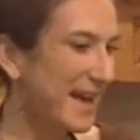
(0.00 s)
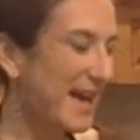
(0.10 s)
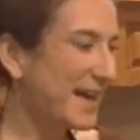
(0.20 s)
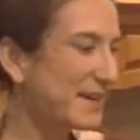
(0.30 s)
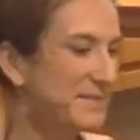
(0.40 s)

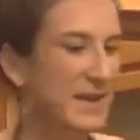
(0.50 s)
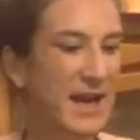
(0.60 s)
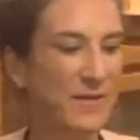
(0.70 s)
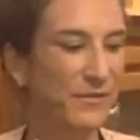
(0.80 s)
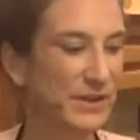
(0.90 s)
Um,
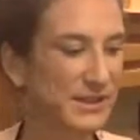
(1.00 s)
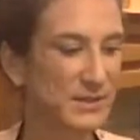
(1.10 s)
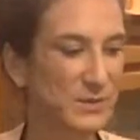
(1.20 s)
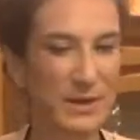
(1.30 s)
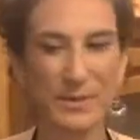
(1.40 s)
first,
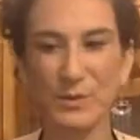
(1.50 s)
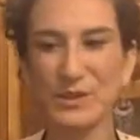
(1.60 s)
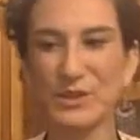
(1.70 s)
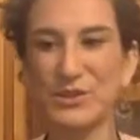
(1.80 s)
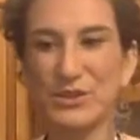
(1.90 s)
what I'm going
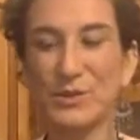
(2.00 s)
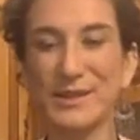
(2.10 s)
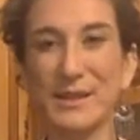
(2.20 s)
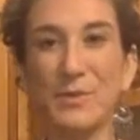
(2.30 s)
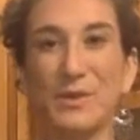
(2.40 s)
to do is
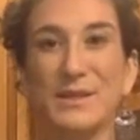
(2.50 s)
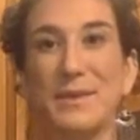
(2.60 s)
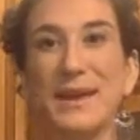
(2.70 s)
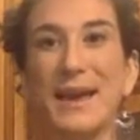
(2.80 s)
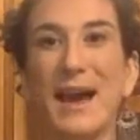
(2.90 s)
I'm going to
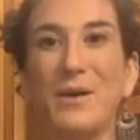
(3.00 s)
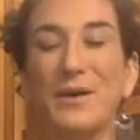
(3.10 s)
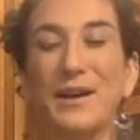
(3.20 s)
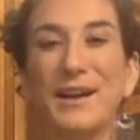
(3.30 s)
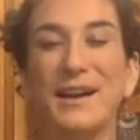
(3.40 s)
make
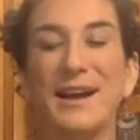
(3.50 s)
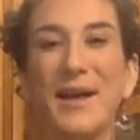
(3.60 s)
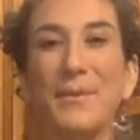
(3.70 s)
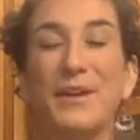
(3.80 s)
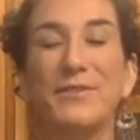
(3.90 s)
our,
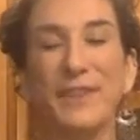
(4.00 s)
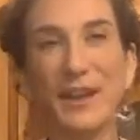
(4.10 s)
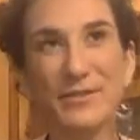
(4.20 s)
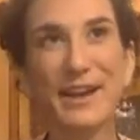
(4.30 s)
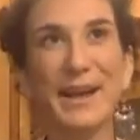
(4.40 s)
my
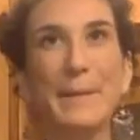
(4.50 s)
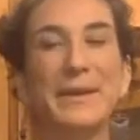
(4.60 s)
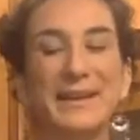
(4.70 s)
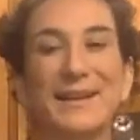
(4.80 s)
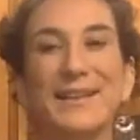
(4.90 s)
favorite
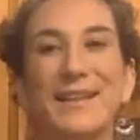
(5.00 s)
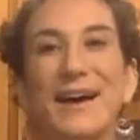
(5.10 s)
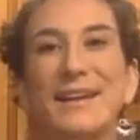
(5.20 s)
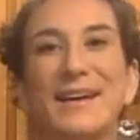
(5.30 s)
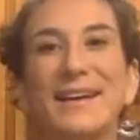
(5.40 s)
pina
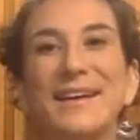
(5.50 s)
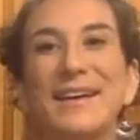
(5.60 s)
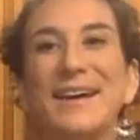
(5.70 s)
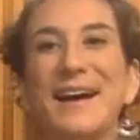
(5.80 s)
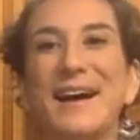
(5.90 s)
colada
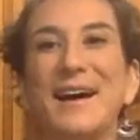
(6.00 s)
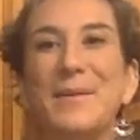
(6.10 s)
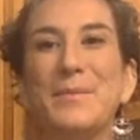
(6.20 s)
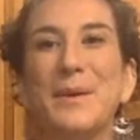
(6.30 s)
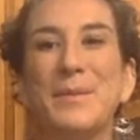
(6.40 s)

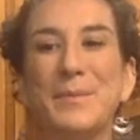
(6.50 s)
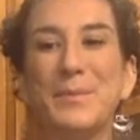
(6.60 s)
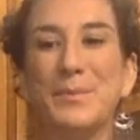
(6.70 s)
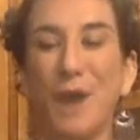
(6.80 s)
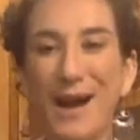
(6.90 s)
um,
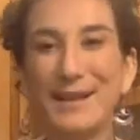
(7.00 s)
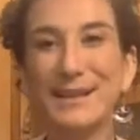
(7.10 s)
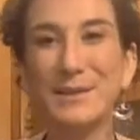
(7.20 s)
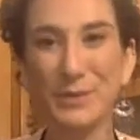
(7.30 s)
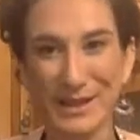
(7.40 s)

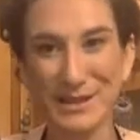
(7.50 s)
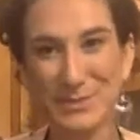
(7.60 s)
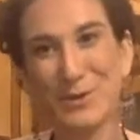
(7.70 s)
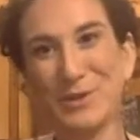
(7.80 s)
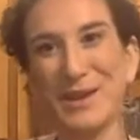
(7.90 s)
broccoli brain
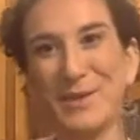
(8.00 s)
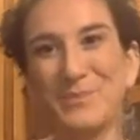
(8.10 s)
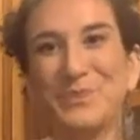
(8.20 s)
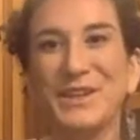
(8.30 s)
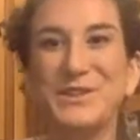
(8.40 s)
smoothie.
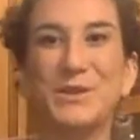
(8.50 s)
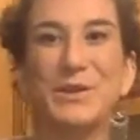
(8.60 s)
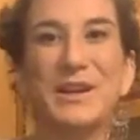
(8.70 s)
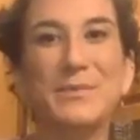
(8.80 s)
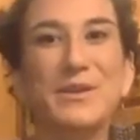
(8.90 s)
So we're
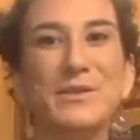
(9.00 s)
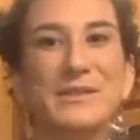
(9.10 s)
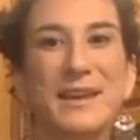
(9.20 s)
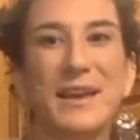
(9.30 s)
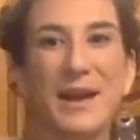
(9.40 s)
going to be
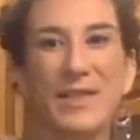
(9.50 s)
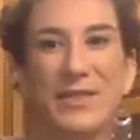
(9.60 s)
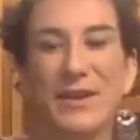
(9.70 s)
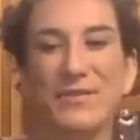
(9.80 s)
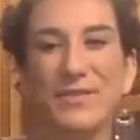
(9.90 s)
using
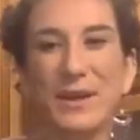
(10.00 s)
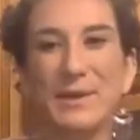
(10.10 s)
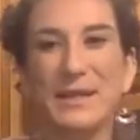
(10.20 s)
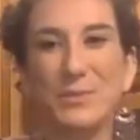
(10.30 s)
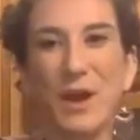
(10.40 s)
the
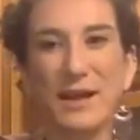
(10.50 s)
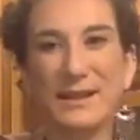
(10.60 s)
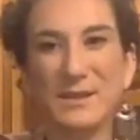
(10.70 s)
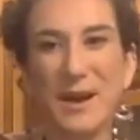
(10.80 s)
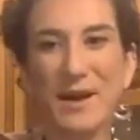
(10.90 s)
famous broccoli
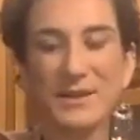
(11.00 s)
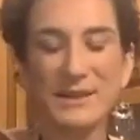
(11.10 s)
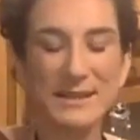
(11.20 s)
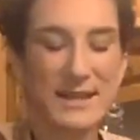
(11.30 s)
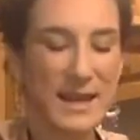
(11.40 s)

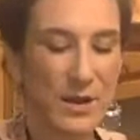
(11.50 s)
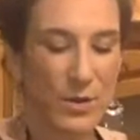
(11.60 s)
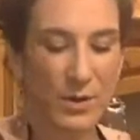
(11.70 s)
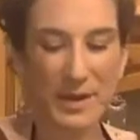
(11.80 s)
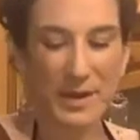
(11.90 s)
sprouts
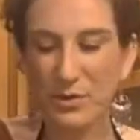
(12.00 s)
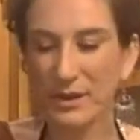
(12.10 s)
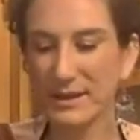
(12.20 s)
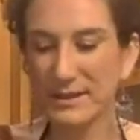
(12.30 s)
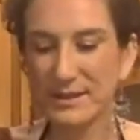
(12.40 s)
or
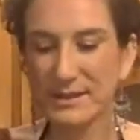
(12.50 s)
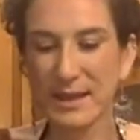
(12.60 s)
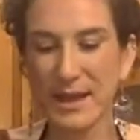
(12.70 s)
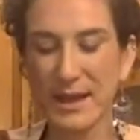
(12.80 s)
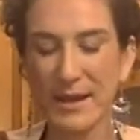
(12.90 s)
microgreens
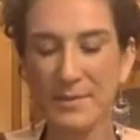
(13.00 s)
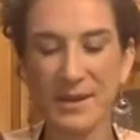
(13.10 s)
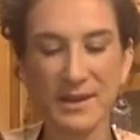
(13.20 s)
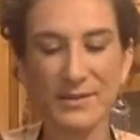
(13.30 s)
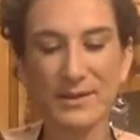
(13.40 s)
um, and
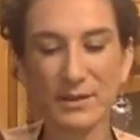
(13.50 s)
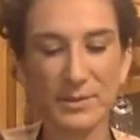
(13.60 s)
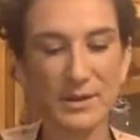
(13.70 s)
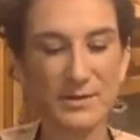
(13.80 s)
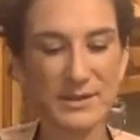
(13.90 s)
even a little
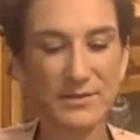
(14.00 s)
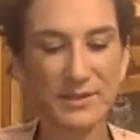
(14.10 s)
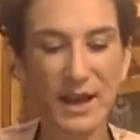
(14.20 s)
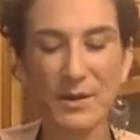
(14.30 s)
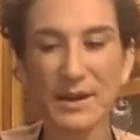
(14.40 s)
bit of
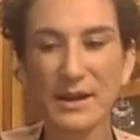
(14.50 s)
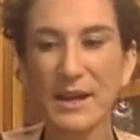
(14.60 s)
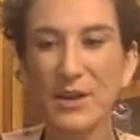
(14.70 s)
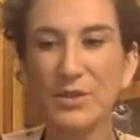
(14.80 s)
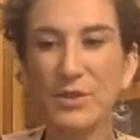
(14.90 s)
sunflower.
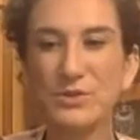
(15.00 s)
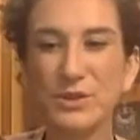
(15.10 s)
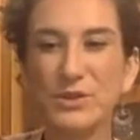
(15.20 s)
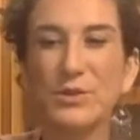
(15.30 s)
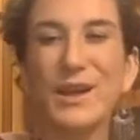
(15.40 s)
Those are the
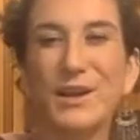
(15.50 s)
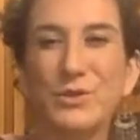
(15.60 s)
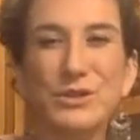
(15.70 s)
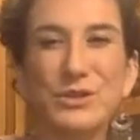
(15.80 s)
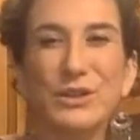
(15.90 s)
two that I
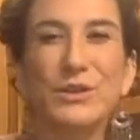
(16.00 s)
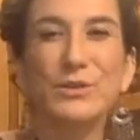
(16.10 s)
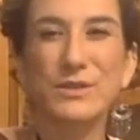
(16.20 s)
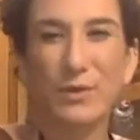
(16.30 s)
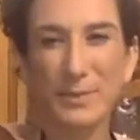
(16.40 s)
usually use
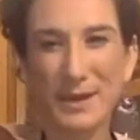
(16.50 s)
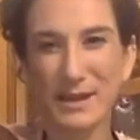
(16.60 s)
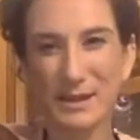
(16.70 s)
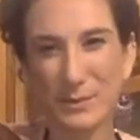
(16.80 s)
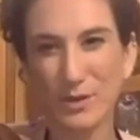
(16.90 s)
for making
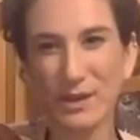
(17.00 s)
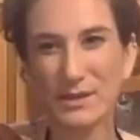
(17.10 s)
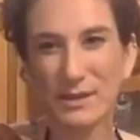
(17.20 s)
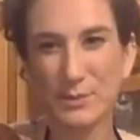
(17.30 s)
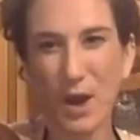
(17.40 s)
smoothies,
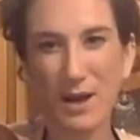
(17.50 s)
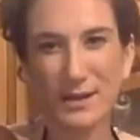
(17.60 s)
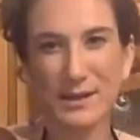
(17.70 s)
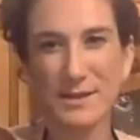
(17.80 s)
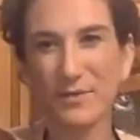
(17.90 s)
is
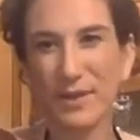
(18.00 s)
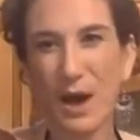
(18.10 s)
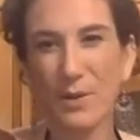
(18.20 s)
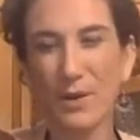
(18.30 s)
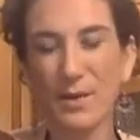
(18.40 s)
broccoli and
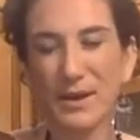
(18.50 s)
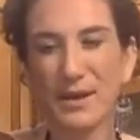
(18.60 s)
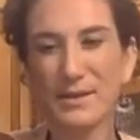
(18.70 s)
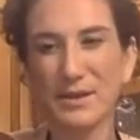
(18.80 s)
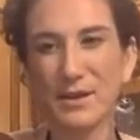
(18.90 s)
sunflower, because
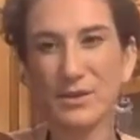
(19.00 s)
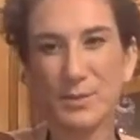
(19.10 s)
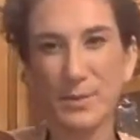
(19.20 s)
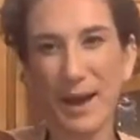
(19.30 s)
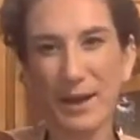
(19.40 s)
they're super
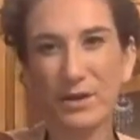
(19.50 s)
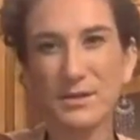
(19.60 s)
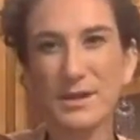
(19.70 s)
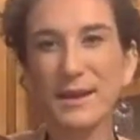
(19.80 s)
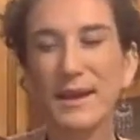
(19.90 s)
mild
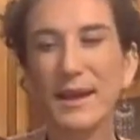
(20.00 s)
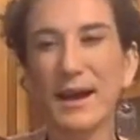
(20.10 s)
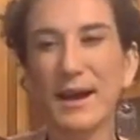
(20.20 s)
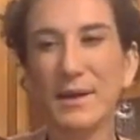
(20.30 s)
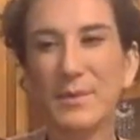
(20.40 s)

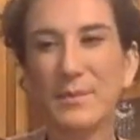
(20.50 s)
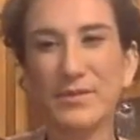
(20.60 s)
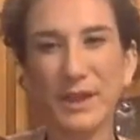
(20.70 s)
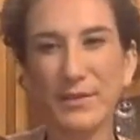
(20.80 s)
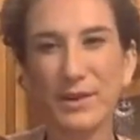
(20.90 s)
um,
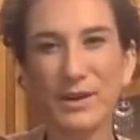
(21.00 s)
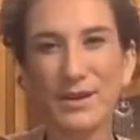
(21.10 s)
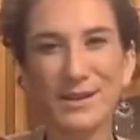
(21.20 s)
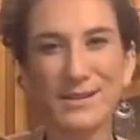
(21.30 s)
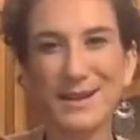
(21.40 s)
flavored, and
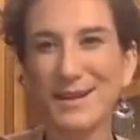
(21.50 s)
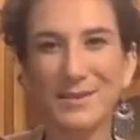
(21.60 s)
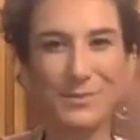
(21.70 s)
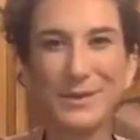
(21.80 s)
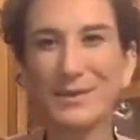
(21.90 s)
it's not going to
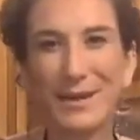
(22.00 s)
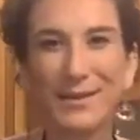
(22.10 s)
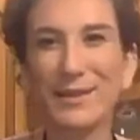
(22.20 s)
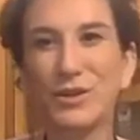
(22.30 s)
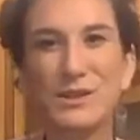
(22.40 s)
be
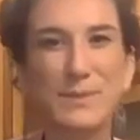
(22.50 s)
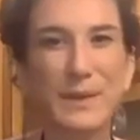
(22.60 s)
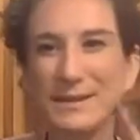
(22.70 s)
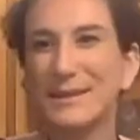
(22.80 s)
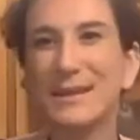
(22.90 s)
anything
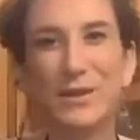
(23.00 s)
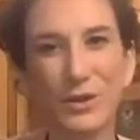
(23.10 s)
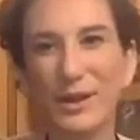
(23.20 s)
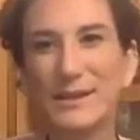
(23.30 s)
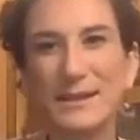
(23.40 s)
spicy or
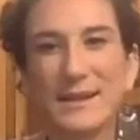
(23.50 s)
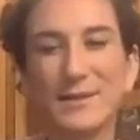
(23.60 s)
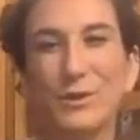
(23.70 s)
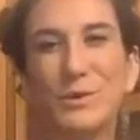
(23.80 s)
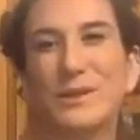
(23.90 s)
crazy and
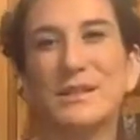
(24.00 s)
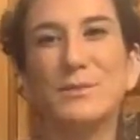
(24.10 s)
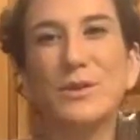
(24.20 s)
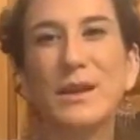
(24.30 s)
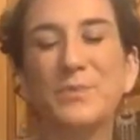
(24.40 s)
ruin the
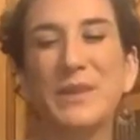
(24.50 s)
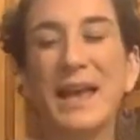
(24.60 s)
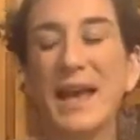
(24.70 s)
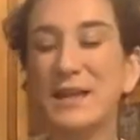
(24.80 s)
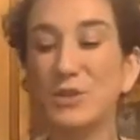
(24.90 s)
smoothie.
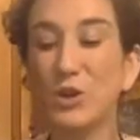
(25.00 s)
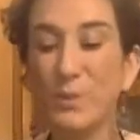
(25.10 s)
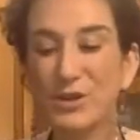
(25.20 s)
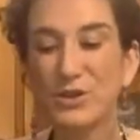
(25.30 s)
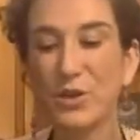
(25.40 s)
So
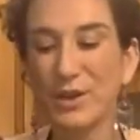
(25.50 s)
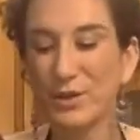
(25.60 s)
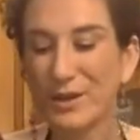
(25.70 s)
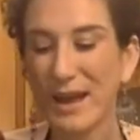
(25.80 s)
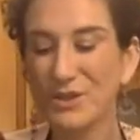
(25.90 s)
much so that you
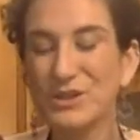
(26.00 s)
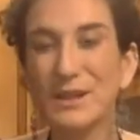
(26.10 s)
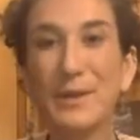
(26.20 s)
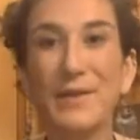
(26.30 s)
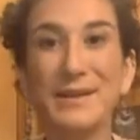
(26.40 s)
can actually
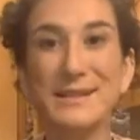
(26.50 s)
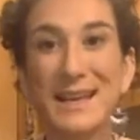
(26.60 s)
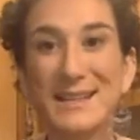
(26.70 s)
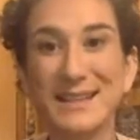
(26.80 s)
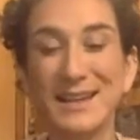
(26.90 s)
barely
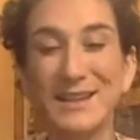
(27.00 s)
taste it.